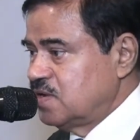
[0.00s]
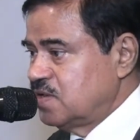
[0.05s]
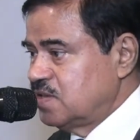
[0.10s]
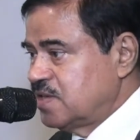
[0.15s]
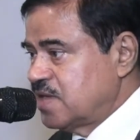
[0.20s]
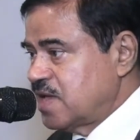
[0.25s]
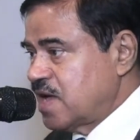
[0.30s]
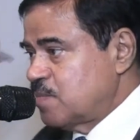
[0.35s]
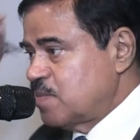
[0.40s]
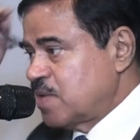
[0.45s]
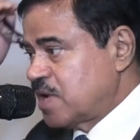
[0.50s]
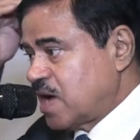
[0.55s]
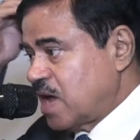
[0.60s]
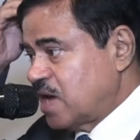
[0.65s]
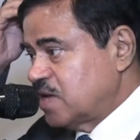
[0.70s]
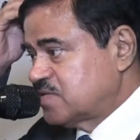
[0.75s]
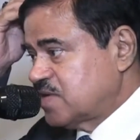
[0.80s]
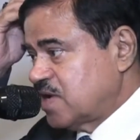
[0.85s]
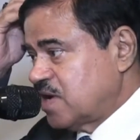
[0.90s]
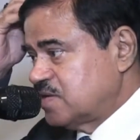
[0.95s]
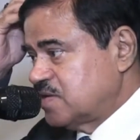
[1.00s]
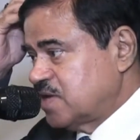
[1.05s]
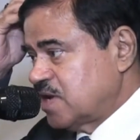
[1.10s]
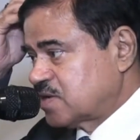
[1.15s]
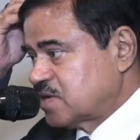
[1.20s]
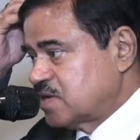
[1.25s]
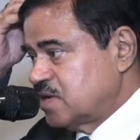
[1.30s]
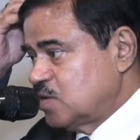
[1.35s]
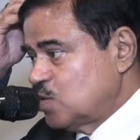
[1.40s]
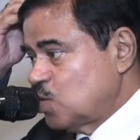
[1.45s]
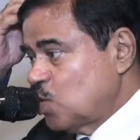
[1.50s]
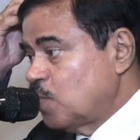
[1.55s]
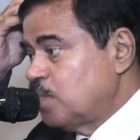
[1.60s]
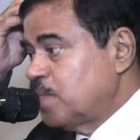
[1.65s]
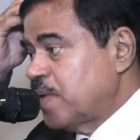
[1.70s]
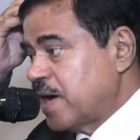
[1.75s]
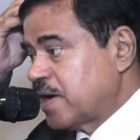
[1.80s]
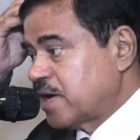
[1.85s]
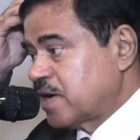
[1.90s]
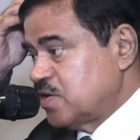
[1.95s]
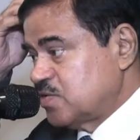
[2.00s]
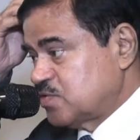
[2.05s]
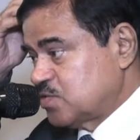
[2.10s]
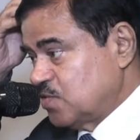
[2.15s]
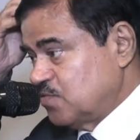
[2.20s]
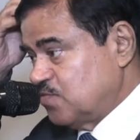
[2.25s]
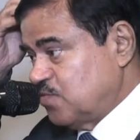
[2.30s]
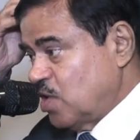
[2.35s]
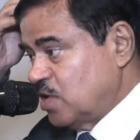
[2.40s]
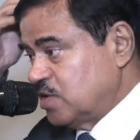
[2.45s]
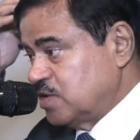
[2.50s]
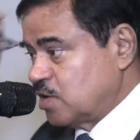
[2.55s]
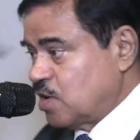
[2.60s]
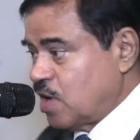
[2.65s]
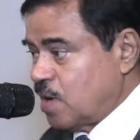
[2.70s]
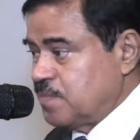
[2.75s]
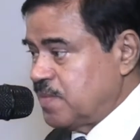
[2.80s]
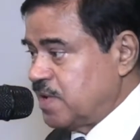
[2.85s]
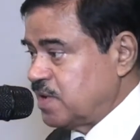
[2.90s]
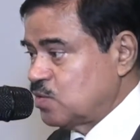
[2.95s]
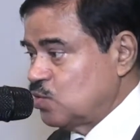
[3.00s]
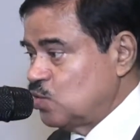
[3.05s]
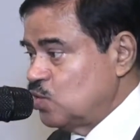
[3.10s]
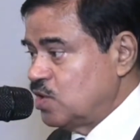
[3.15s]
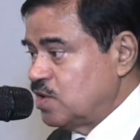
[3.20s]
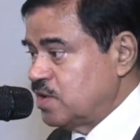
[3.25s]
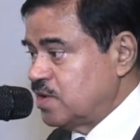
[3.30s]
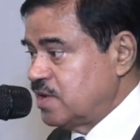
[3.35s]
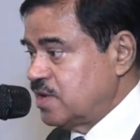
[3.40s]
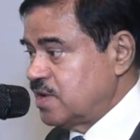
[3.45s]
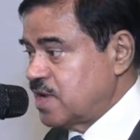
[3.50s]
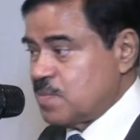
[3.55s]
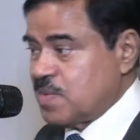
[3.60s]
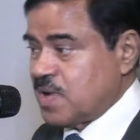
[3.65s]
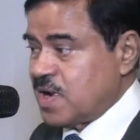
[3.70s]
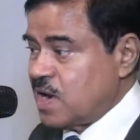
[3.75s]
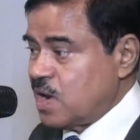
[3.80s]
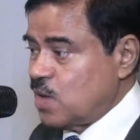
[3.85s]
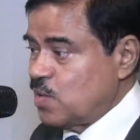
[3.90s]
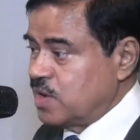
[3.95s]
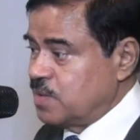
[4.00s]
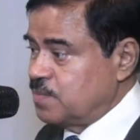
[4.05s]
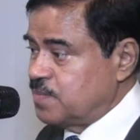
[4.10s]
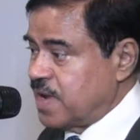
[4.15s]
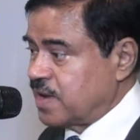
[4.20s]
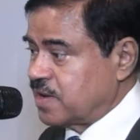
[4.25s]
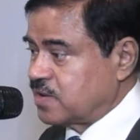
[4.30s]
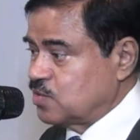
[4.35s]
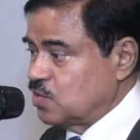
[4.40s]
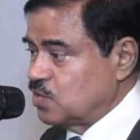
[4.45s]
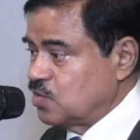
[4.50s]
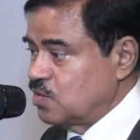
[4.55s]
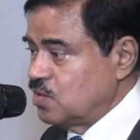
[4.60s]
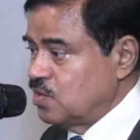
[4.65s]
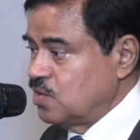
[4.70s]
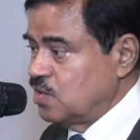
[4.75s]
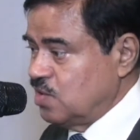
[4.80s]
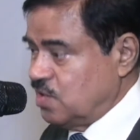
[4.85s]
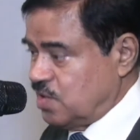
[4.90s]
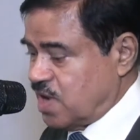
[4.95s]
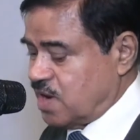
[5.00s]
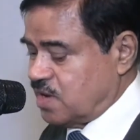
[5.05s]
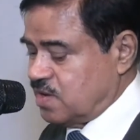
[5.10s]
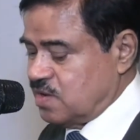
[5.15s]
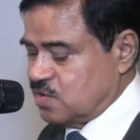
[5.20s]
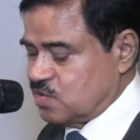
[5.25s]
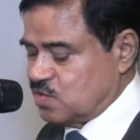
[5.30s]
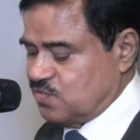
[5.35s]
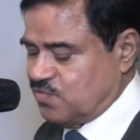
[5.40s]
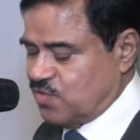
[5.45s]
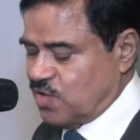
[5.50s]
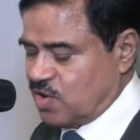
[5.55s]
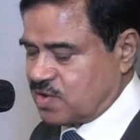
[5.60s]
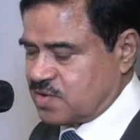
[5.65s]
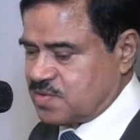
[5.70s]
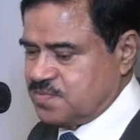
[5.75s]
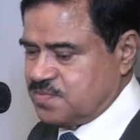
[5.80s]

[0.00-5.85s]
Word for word: they have a culture that no bank should fall. The government will never allow any bank to run to fault.